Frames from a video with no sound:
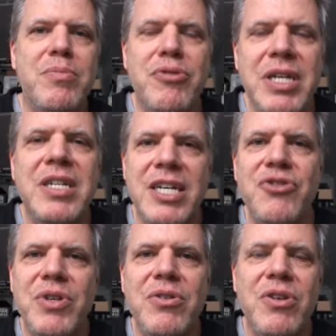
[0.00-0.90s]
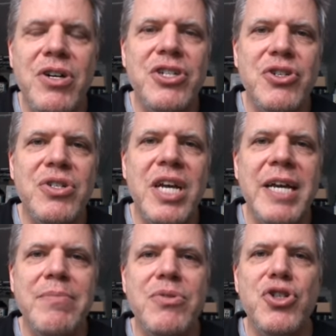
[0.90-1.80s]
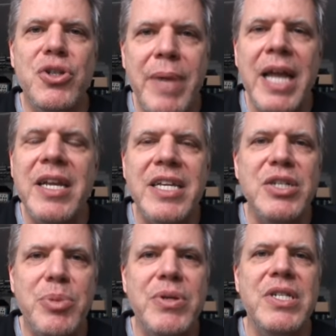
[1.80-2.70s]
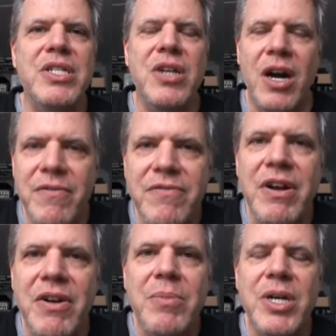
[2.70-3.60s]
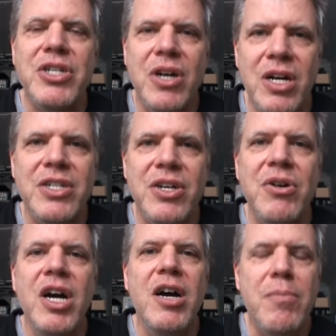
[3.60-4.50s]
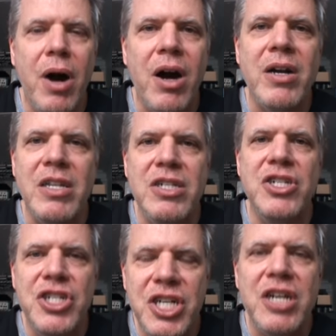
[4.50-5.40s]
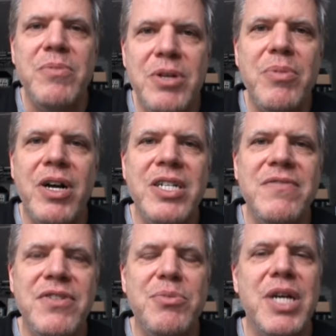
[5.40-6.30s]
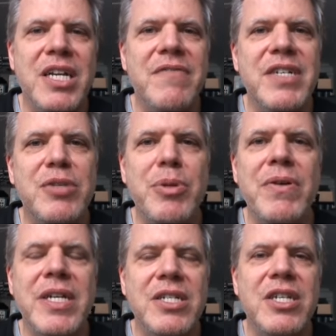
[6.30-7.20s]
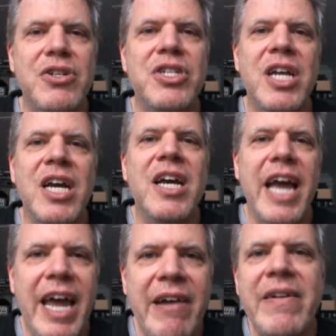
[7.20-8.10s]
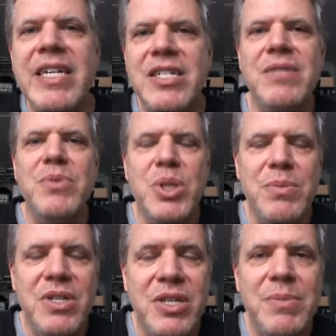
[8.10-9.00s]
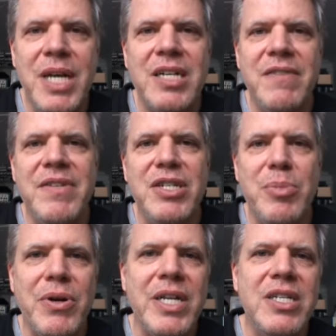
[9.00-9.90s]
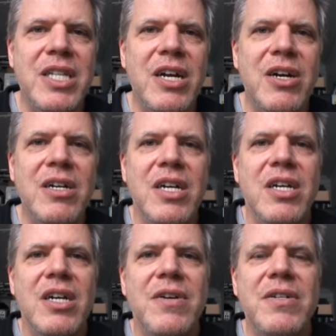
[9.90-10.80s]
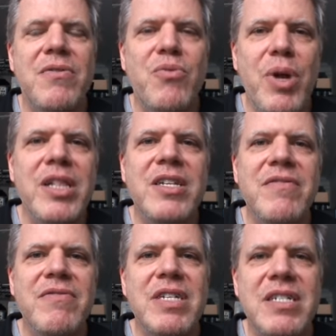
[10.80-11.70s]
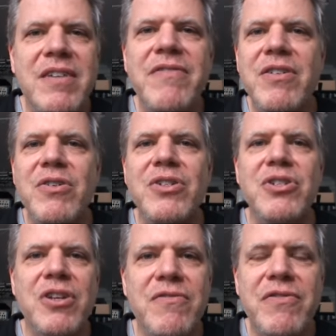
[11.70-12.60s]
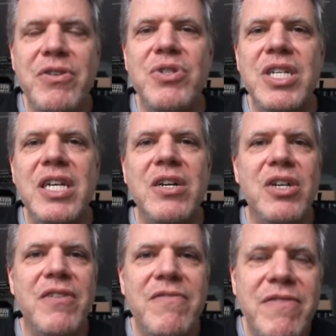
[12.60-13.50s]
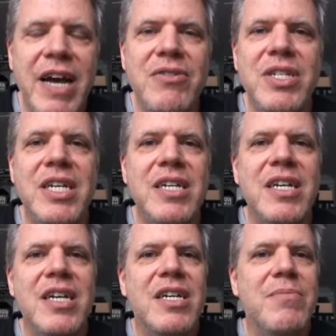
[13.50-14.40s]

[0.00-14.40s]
pre-industrial culture type shamanic experiences are very much also legitimate parts of subjective experience. They're just areas of subjective experience that are relatively difficult, confusing, confounding,